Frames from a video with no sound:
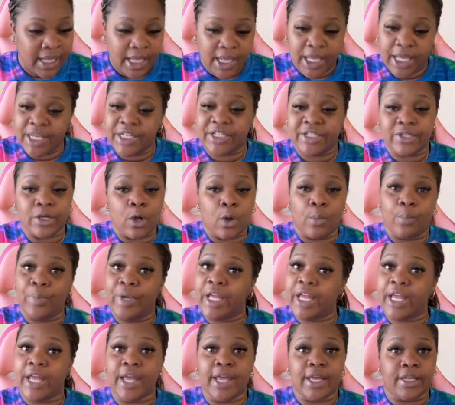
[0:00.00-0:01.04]
It's so
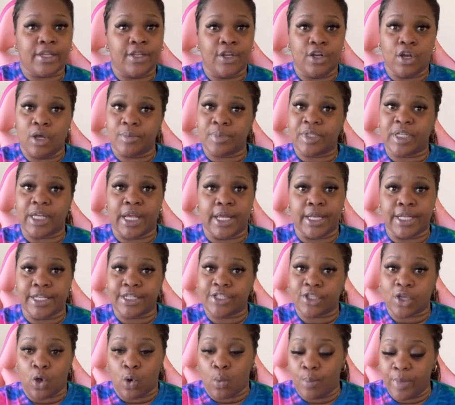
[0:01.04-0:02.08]
big, you know what I'm saying?
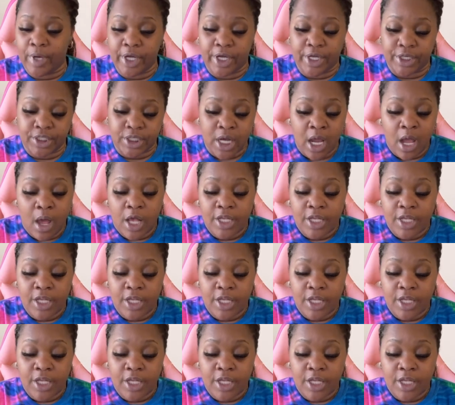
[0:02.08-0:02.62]
It's so much.